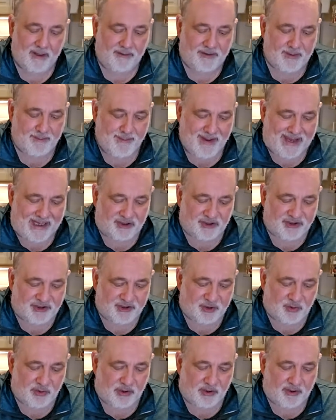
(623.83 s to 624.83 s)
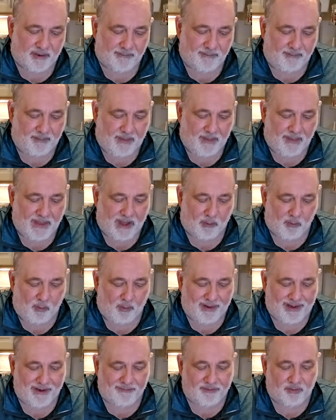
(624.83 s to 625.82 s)
to make sure that
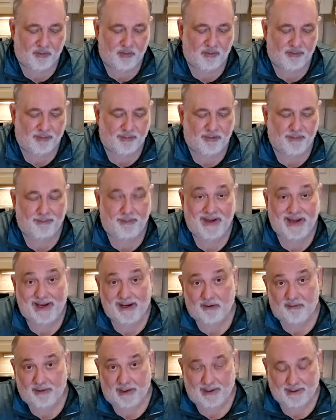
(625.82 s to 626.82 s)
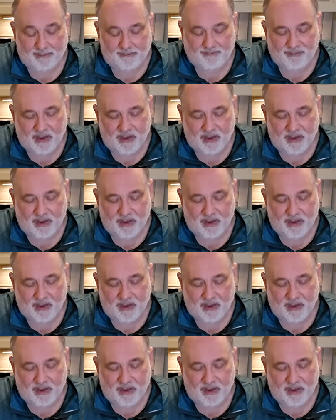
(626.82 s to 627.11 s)
whatever we're preparing